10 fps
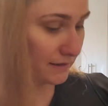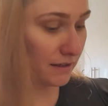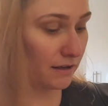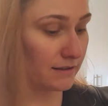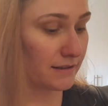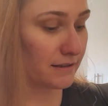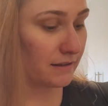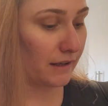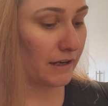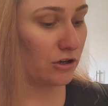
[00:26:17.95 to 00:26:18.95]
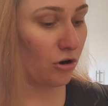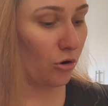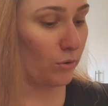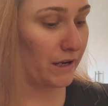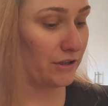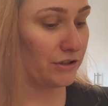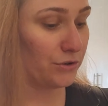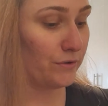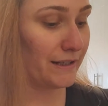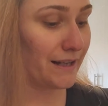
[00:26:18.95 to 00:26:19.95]
does like go
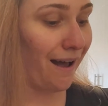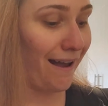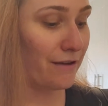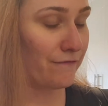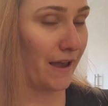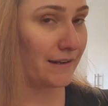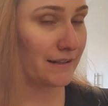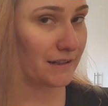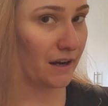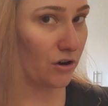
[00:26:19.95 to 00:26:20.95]
into these high fantasy